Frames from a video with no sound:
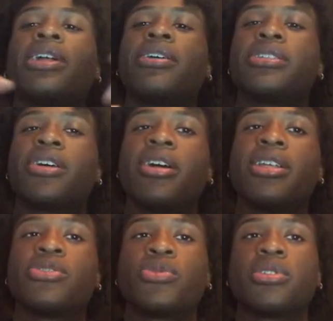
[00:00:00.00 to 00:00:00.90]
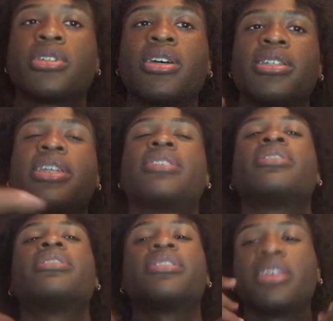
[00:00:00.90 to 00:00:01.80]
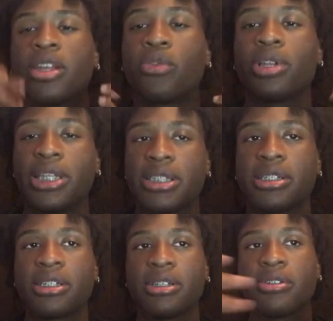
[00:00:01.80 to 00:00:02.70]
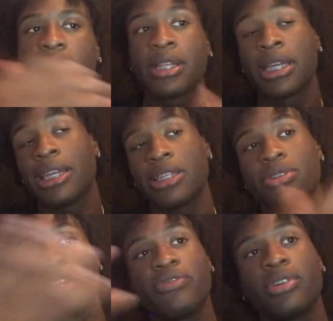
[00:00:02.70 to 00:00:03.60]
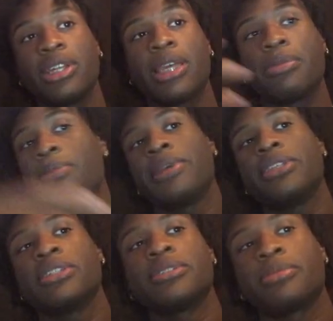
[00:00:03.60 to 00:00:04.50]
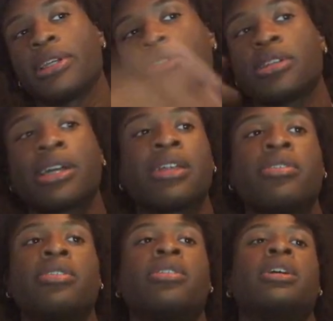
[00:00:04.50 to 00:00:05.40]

out his heart in this one song just to, you know, release it a little. That's what I feel like. Maybe he just made a song. I don't know.